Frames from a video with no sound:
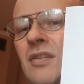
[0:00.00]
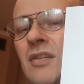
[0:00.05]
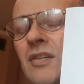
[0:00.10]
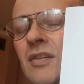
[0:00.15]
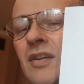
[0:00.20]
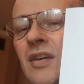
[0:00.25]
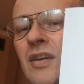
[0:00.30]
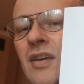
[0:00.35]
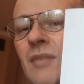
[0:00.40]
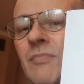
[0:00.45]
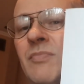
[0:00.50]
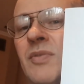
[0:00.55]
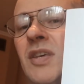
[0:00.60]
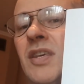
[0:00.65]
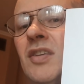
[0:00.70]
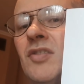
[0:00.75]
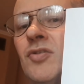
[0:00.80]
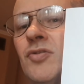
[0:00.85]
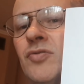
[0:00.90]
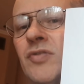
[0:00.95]
Okay, a
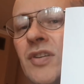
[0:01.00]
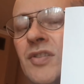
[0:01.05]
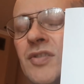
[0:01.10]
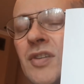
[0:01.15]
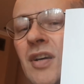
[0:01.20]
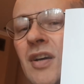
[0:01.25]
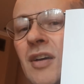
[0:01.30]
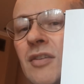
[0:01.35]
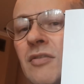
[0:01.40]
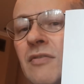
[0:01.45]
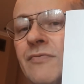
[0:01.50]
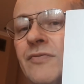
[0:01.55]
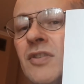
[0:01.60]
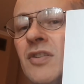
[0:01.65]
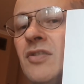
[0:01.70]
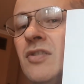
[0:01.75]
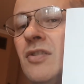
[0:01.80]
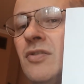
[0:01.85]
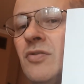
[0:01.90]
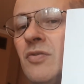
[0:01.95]
beech tree is a kind of
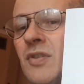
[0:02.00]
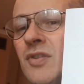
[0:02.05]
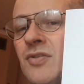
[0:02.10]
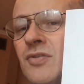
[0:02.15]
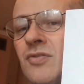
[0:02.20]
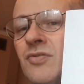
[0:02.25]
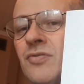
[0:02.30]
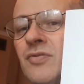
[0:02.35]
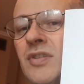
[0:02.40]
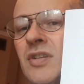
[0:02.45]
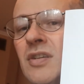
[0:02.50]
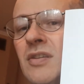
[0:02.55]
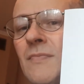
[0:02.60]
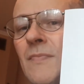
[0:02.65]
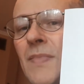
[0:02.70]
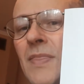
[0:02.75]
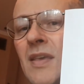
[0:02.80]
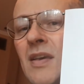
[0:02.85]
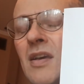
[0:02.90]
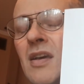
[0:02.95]
deciduous tree,